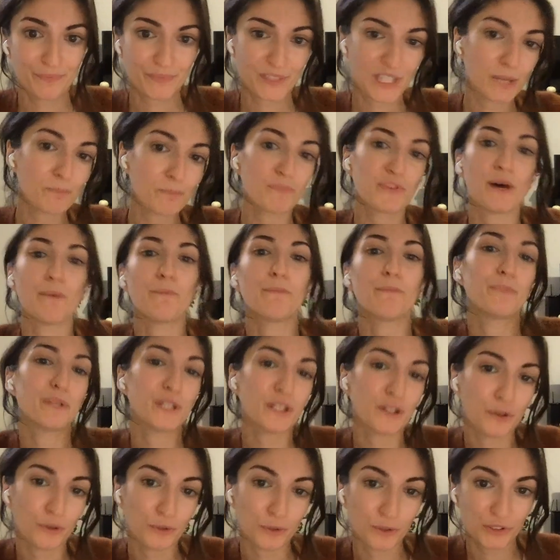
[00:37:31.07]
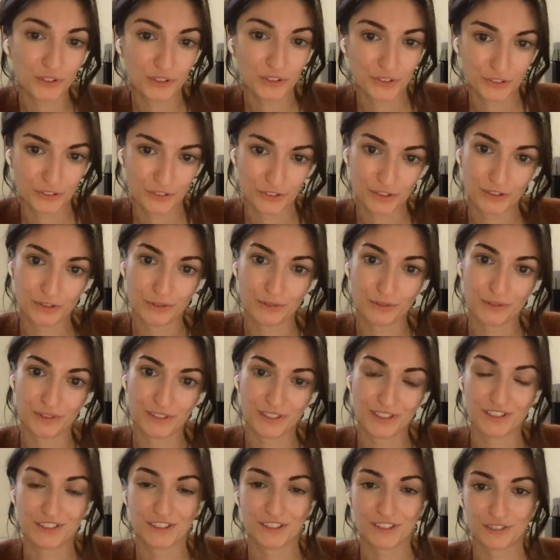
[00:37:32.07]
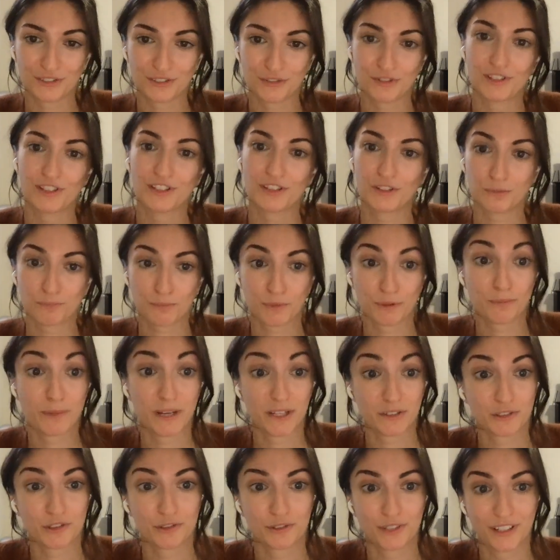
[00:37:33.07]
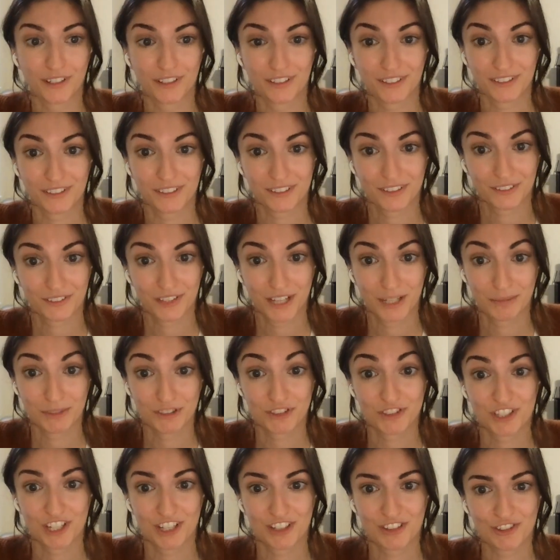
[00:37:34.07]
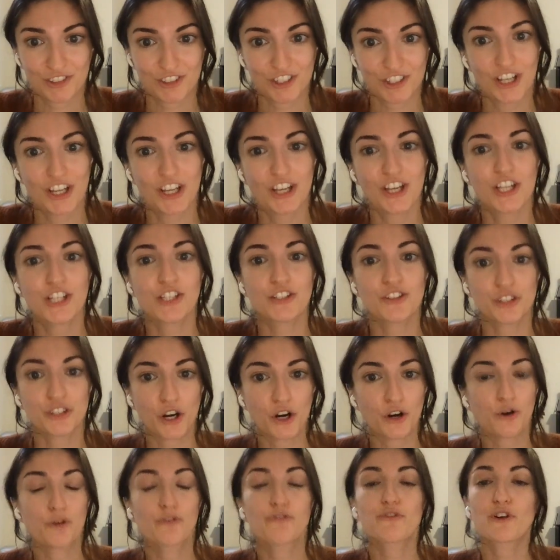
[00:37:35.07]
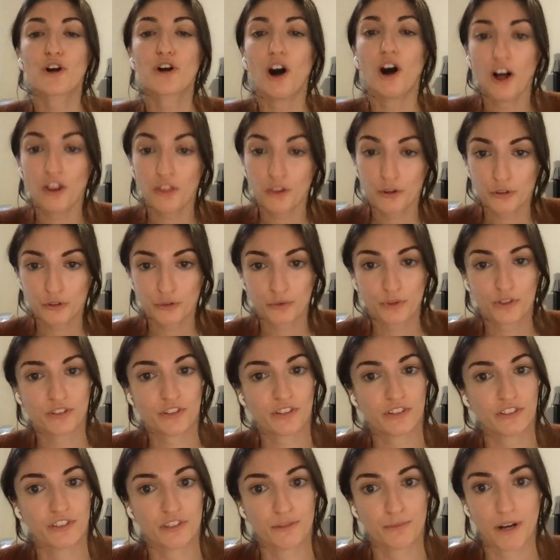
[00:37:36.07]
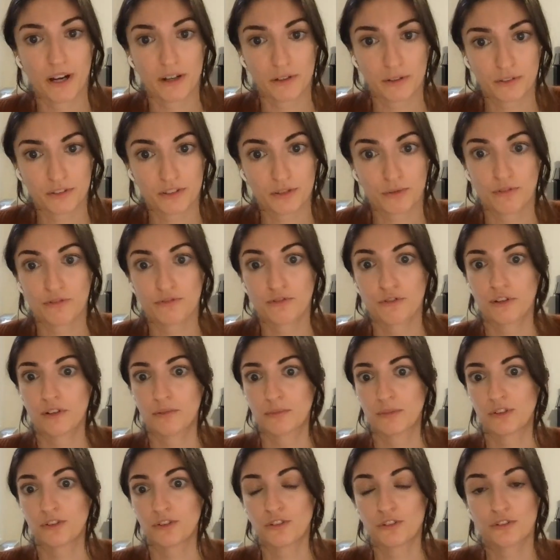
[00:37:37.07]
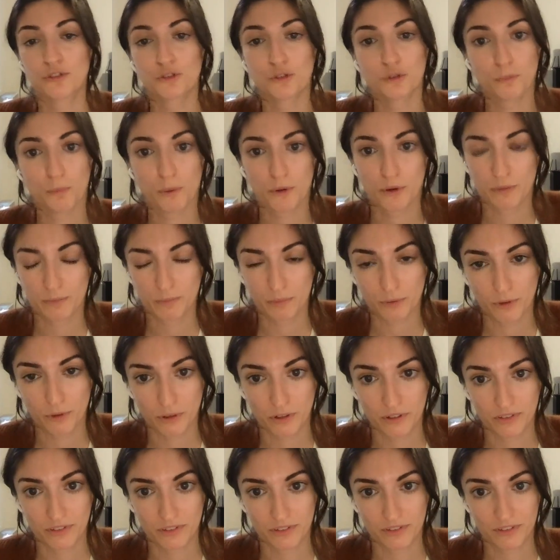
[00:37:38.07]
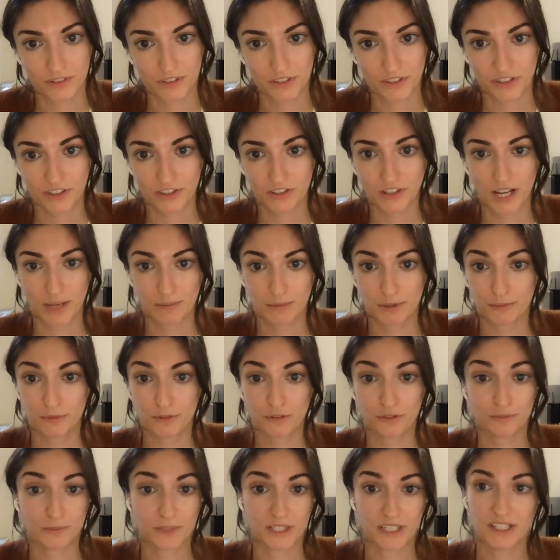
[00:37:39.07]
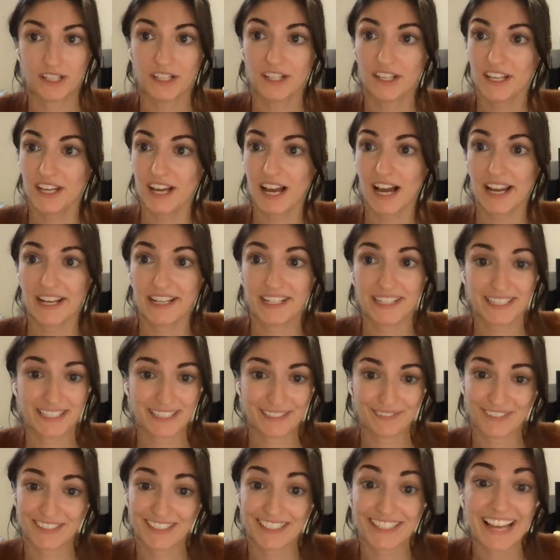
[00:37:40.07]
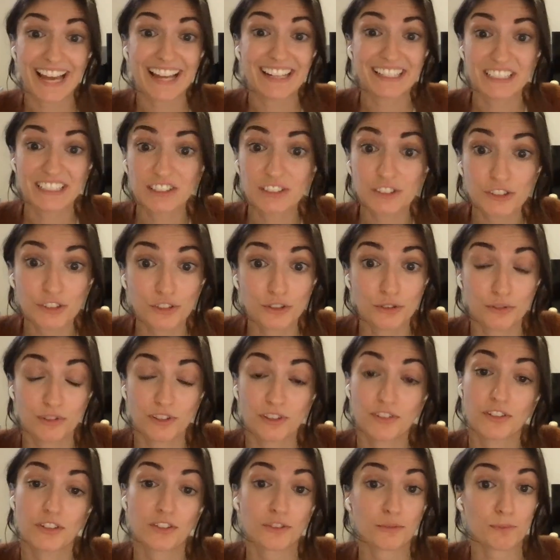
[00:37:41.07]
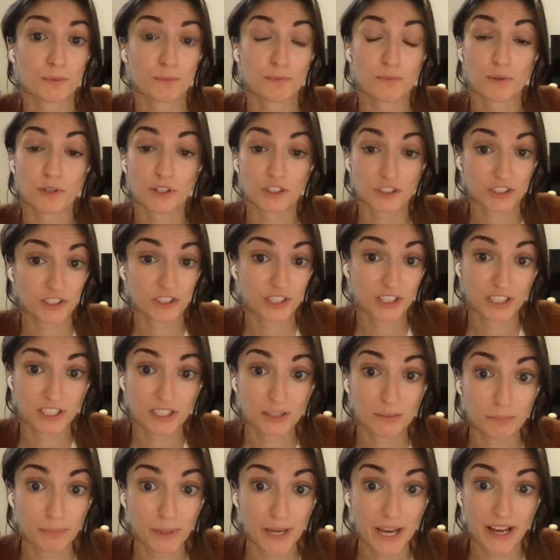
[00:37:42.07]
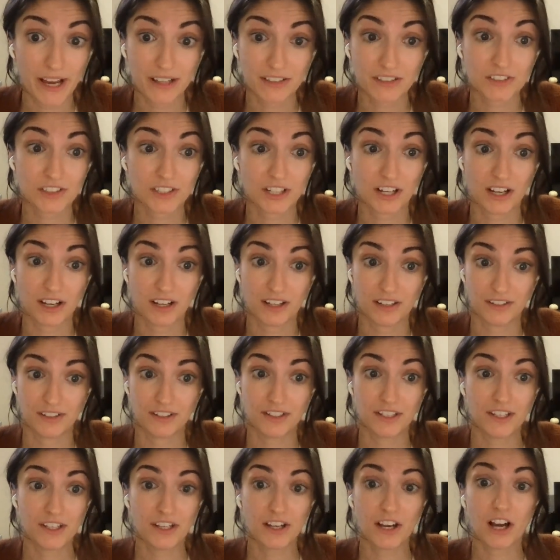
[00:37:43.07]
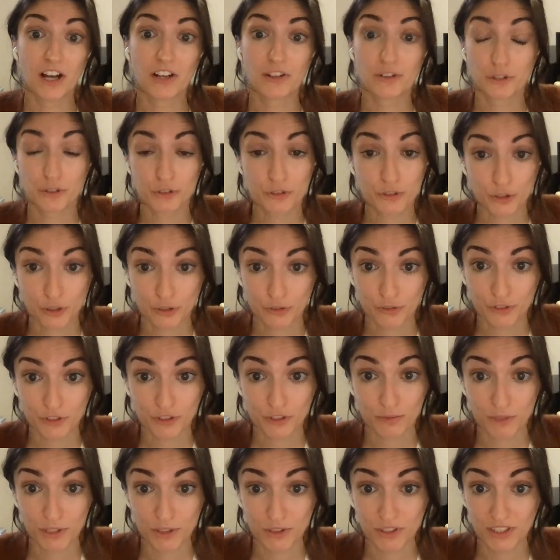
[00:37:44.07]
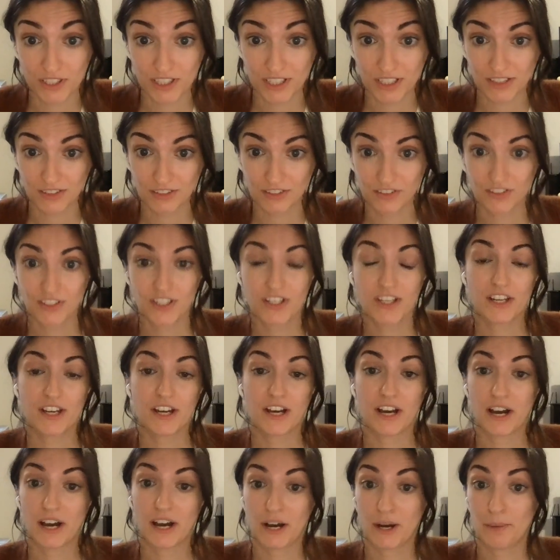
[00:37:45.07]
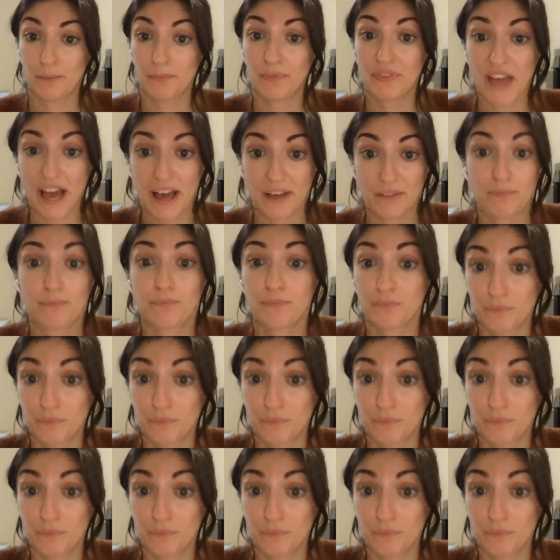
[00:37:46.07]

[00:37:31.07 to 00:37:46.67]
keep them beholden to the industry that's perpetuating climate change. So for all those reasons, democracy reform is super important to the climate movement. I didn't even get into the disproportionate impact on underserved communities that